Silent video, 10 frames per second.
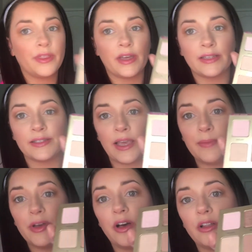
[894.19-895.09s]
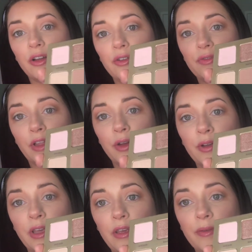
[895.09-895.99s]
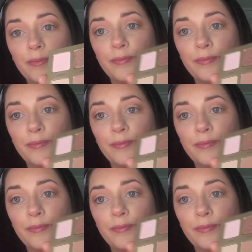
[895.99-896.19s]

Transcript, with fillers: with that same color, Floaty.